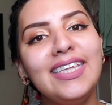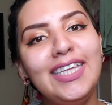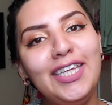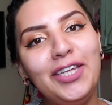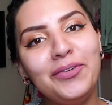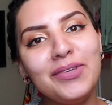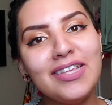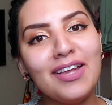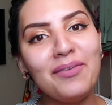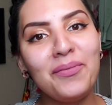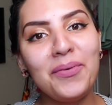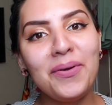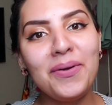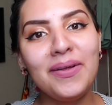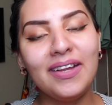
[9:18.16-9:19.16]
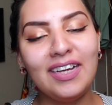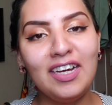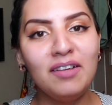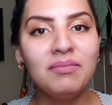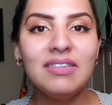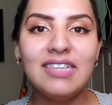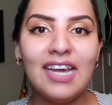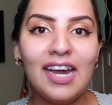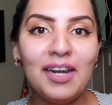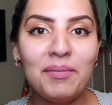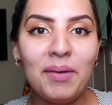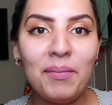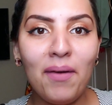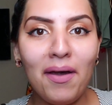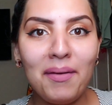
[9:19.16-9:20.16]
he was like, well, come say hi to
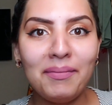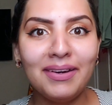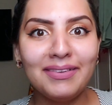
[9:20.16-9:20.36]
my mom.